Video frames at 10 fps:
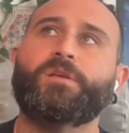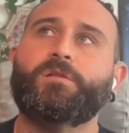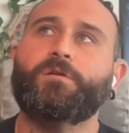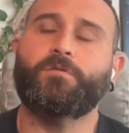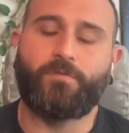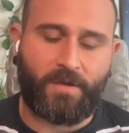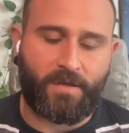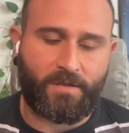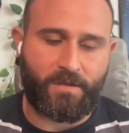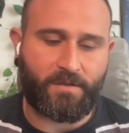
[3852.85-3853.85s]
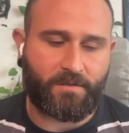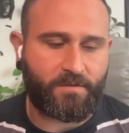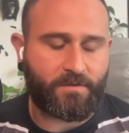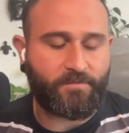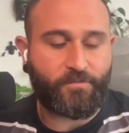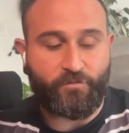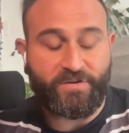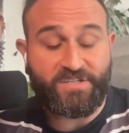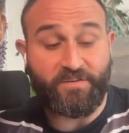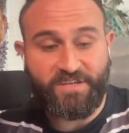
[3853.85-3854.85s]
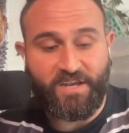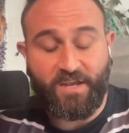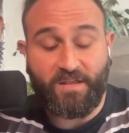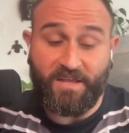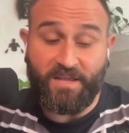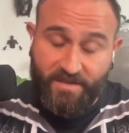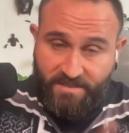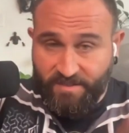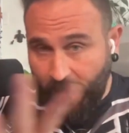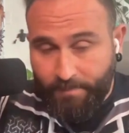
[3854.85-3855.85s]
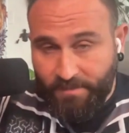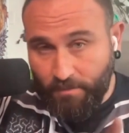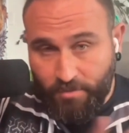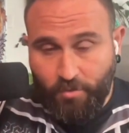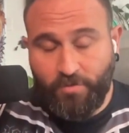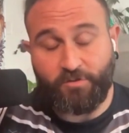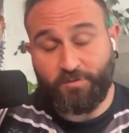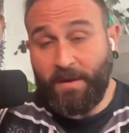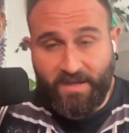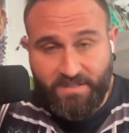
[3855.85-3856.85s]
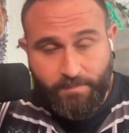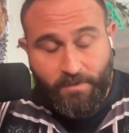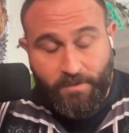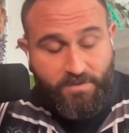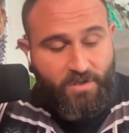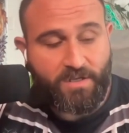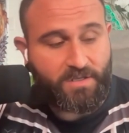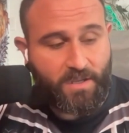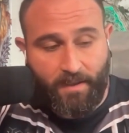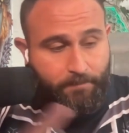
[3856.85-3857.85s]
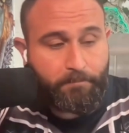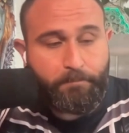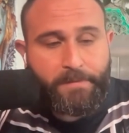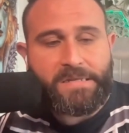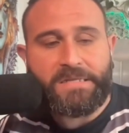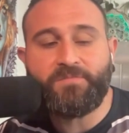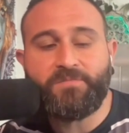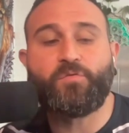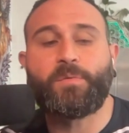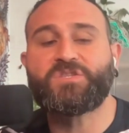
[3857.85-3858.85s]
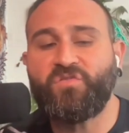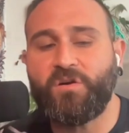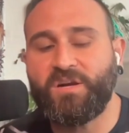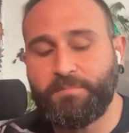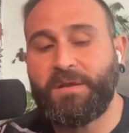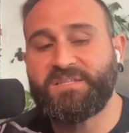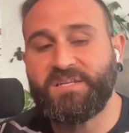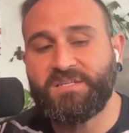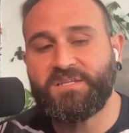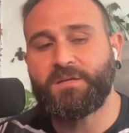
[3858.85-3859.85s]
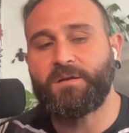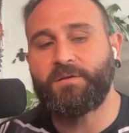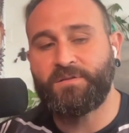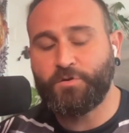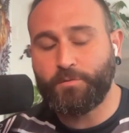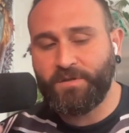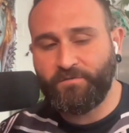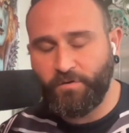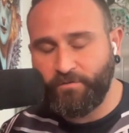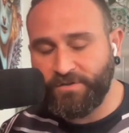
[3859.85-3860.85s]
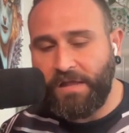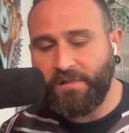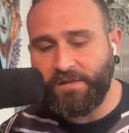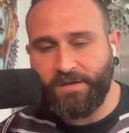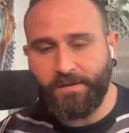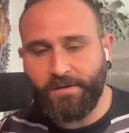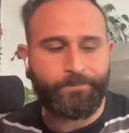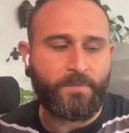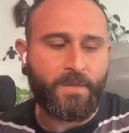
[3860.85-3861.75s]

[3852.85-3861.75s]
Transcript: you know and and for the risk of saying like this is an absolute truth it was my experience right uh, but it for me so far it's made sense uh, in terms of universality